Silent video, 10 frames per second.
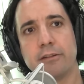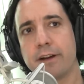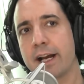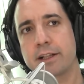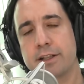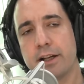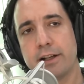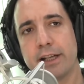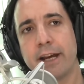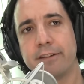of
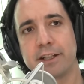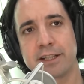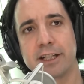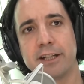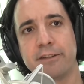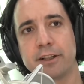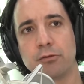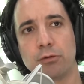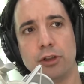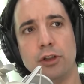Exxon having a
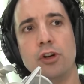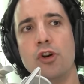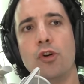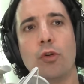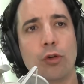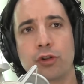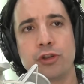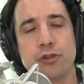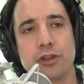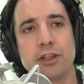significant role, or
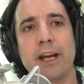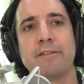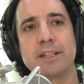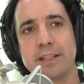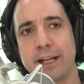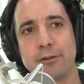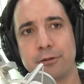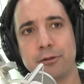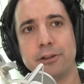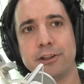could you st- have a
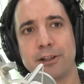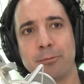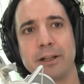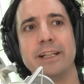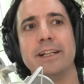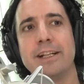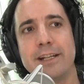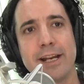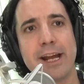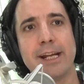state-owned oil company
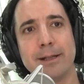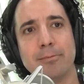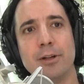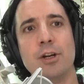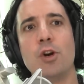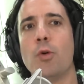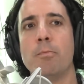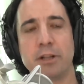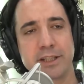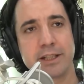in name
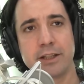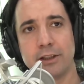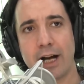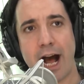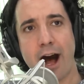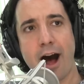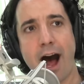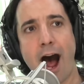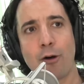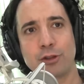but still uh,
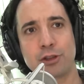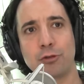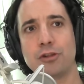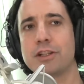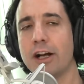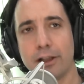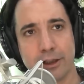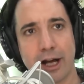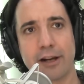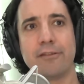outsource a
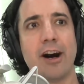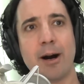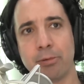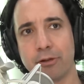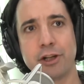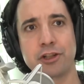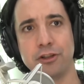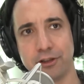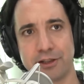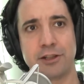lot of
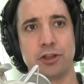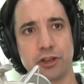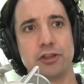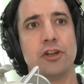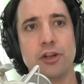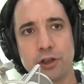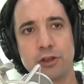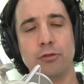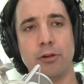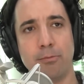operational decisions
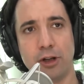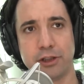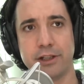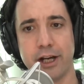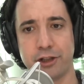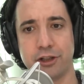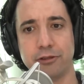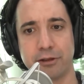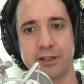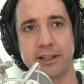to a
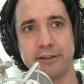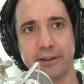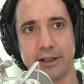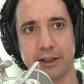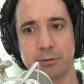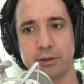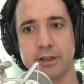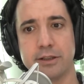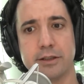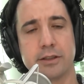multinational with significant
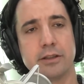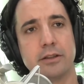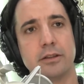expertise?